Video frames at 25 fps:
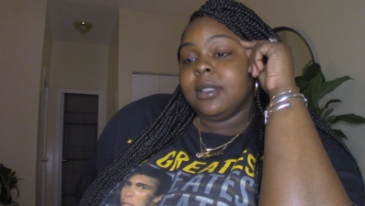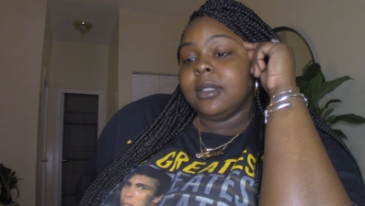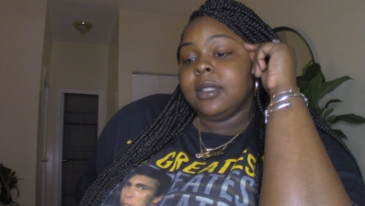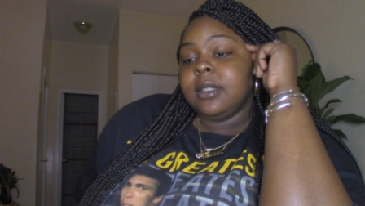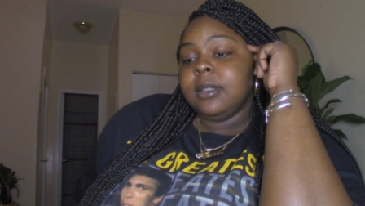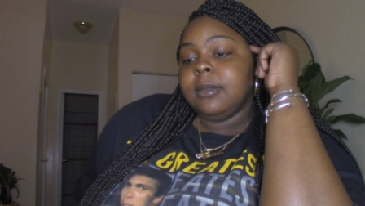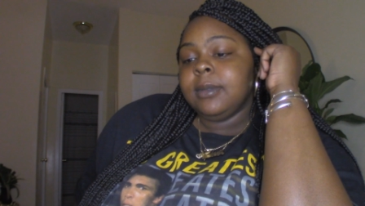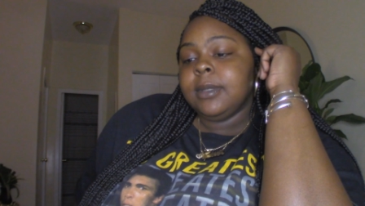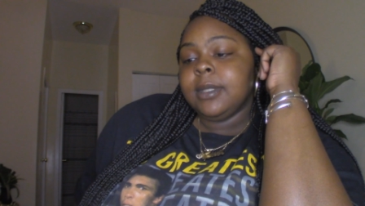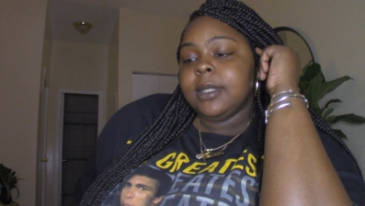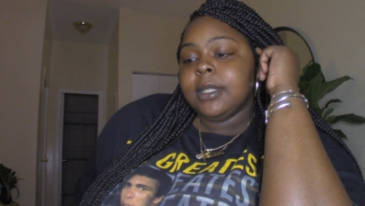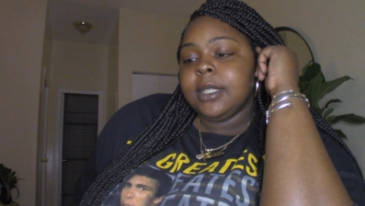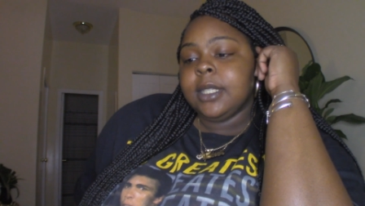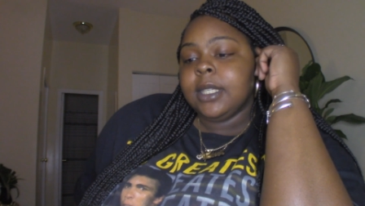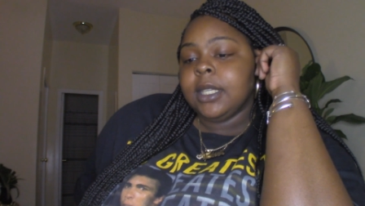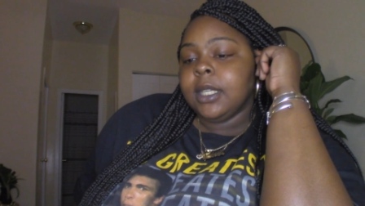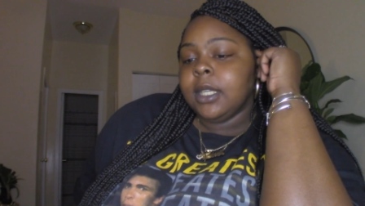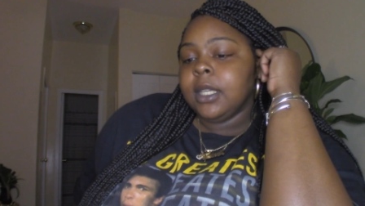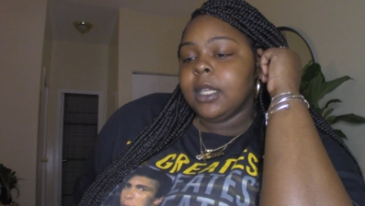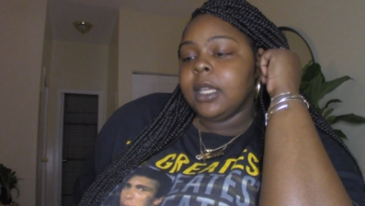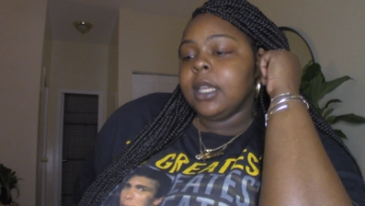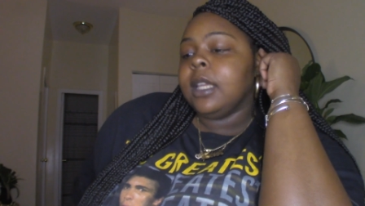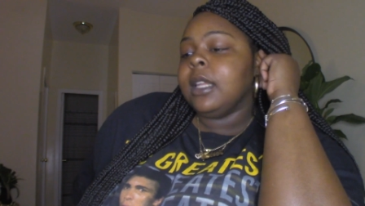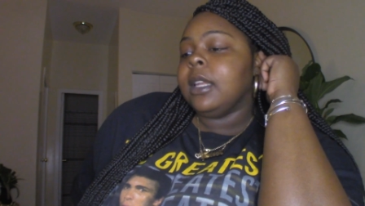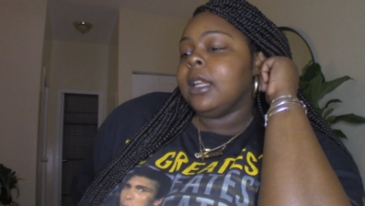it was
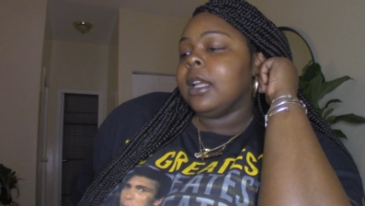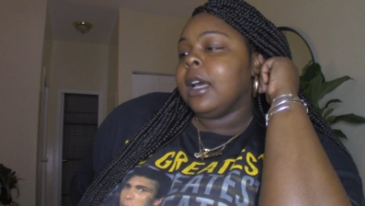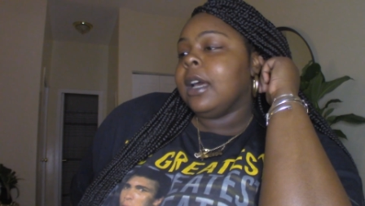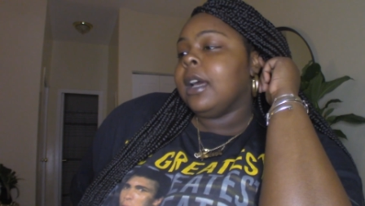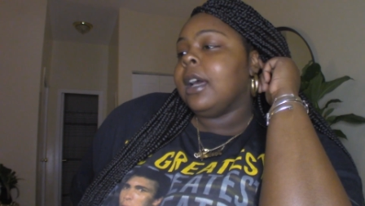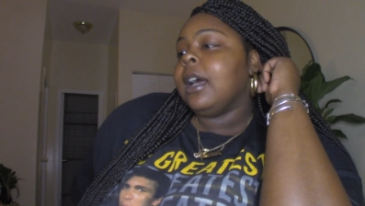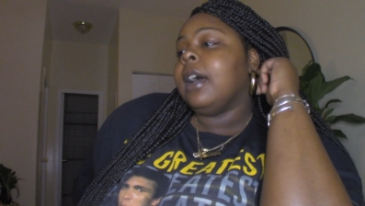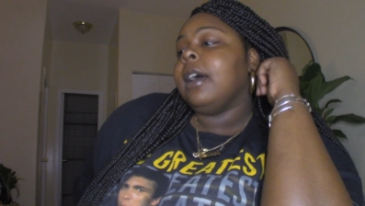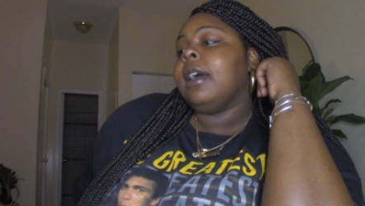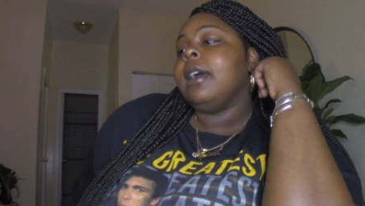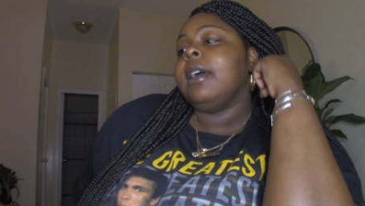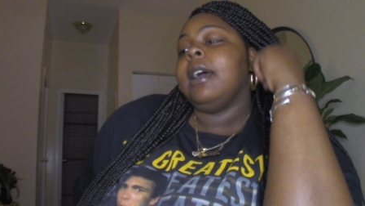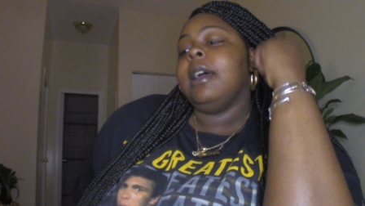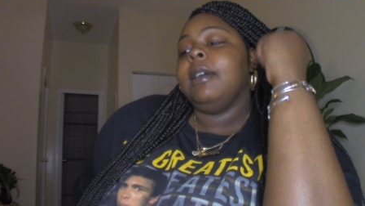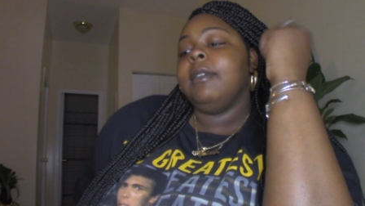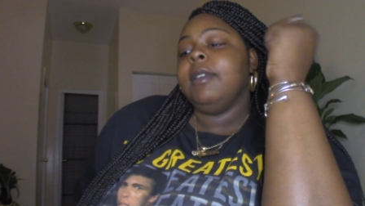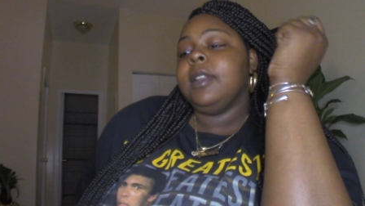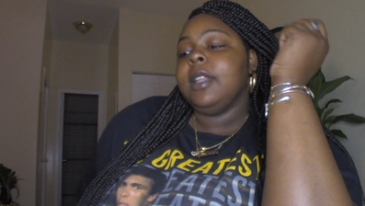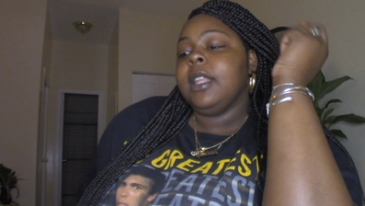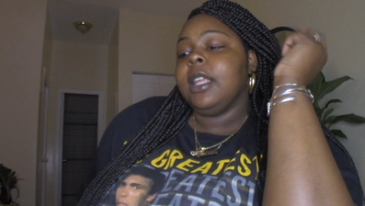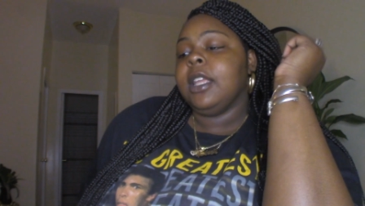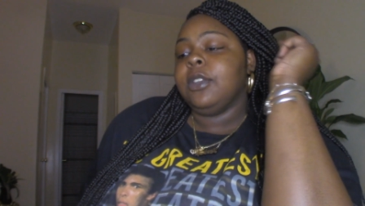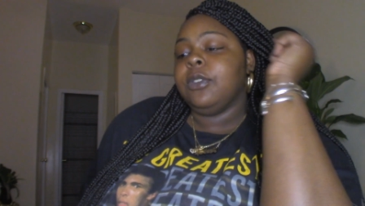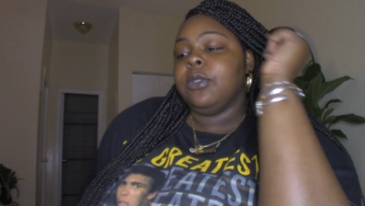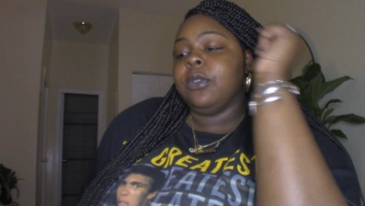lit and I, I
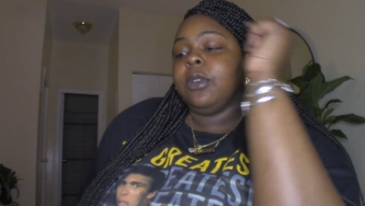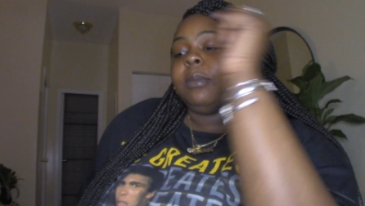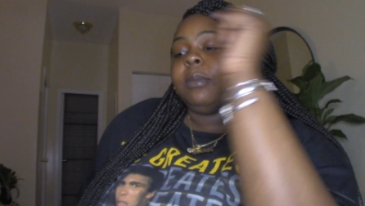really enjoyed